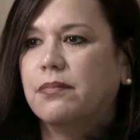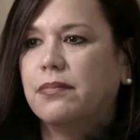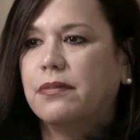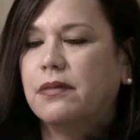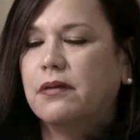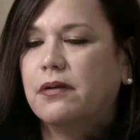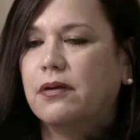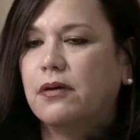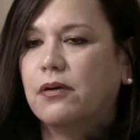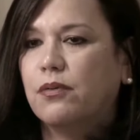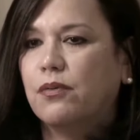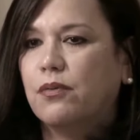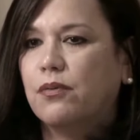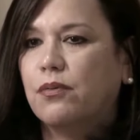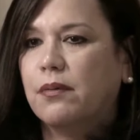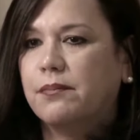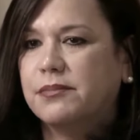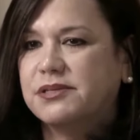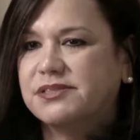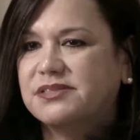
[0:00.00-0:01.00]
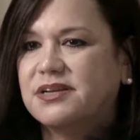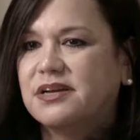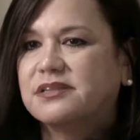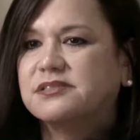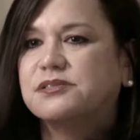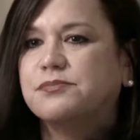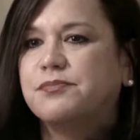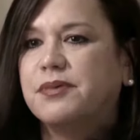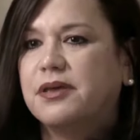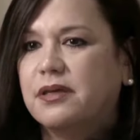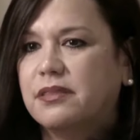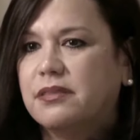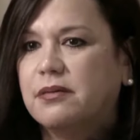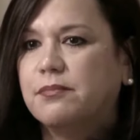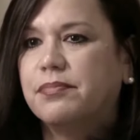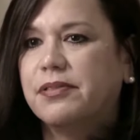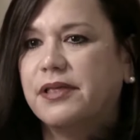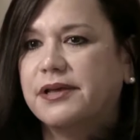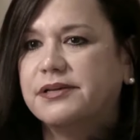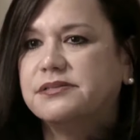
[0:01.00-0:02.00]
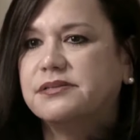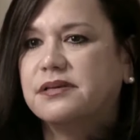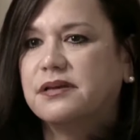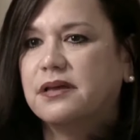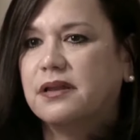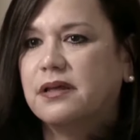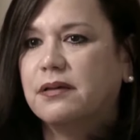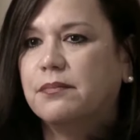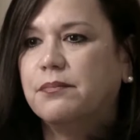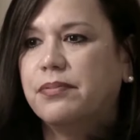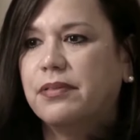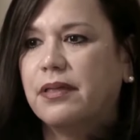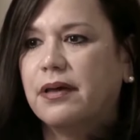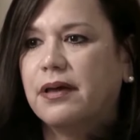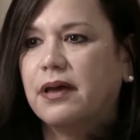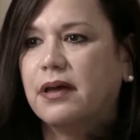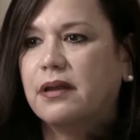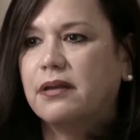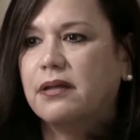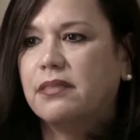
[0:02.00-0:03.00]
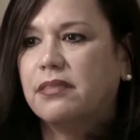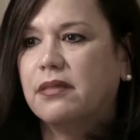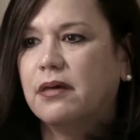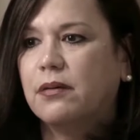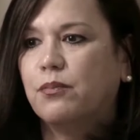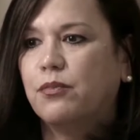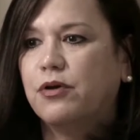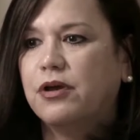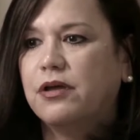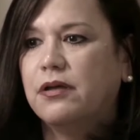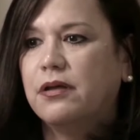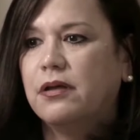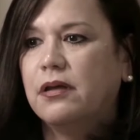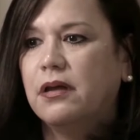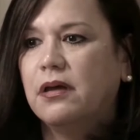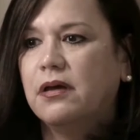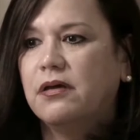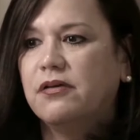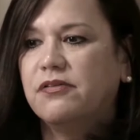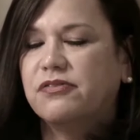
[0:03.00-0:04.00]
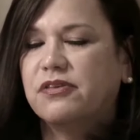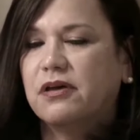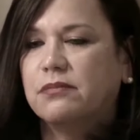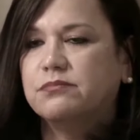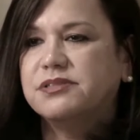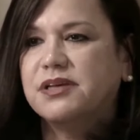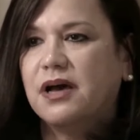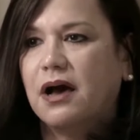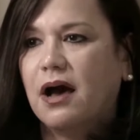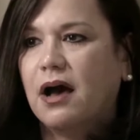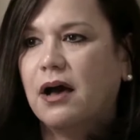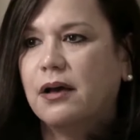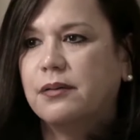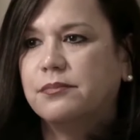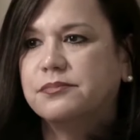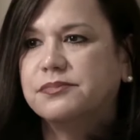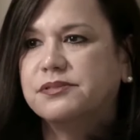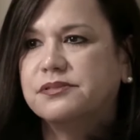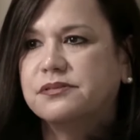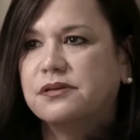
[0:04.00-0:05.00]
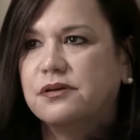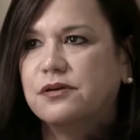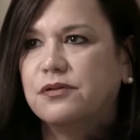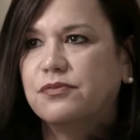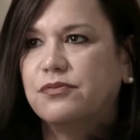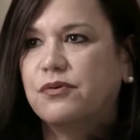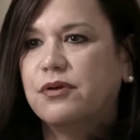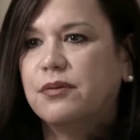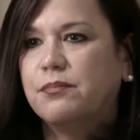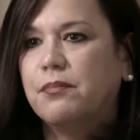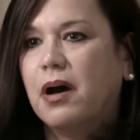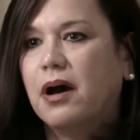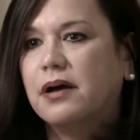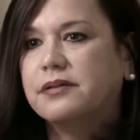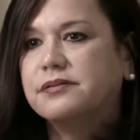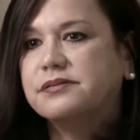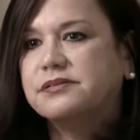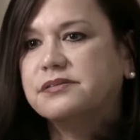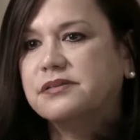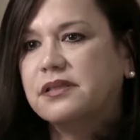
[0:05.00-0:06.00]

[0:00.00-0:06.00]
you know, a mastectomy and then placing an implant. And then we sometimes 3 months